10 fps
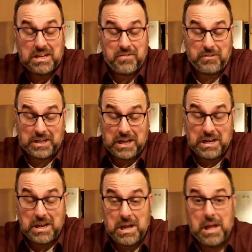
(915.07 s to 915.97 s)
I definitely
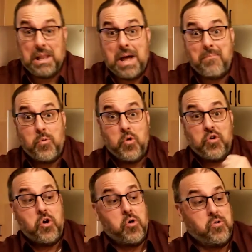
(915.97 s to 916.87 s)
get a lot
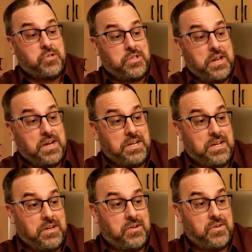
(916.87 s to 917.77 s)
more nose than I
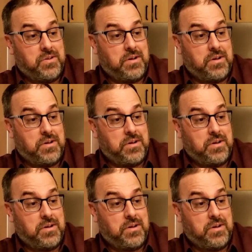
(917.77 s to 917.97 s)
did